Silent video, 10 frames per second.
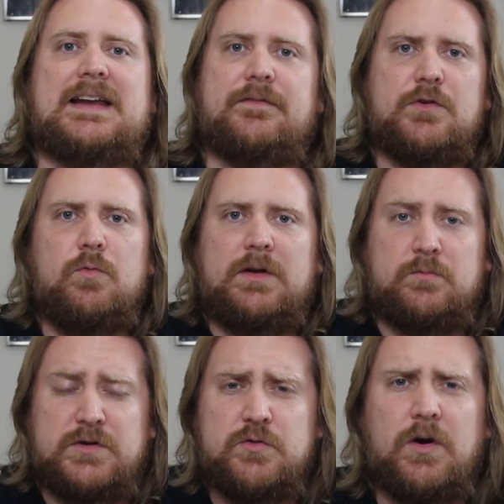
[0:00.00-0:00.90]

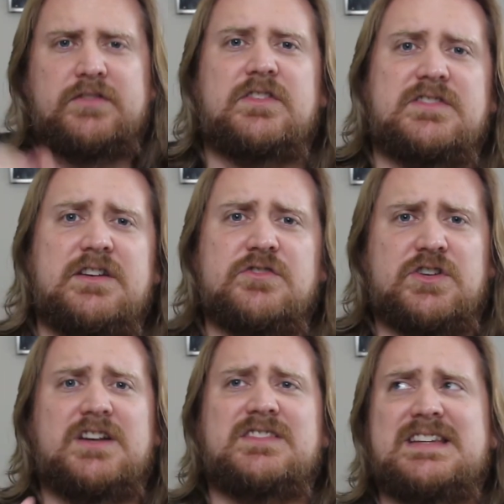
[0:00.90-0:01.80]
And when you watch the series, you're going to